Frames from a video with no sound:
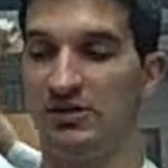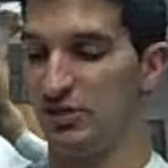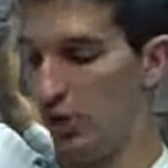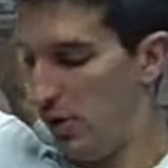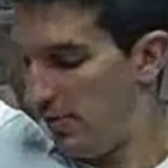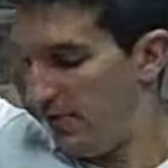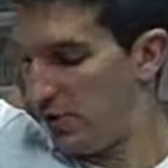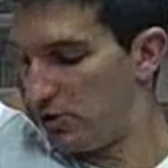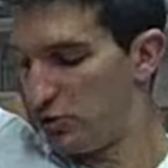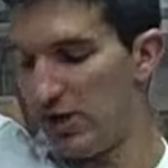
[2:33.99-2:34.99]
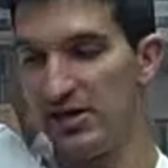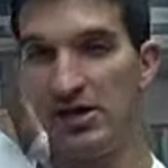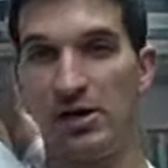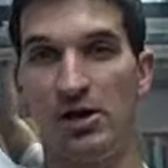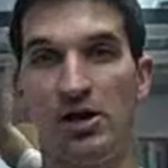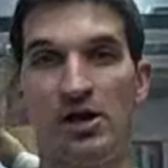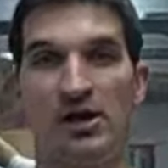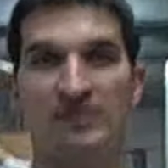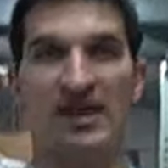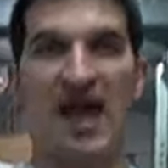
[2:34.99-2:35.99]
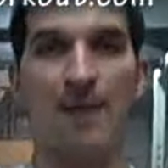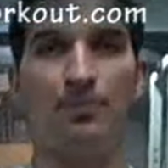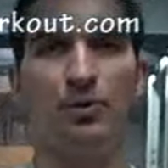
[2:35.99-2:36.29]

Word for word: So fingers right here, tap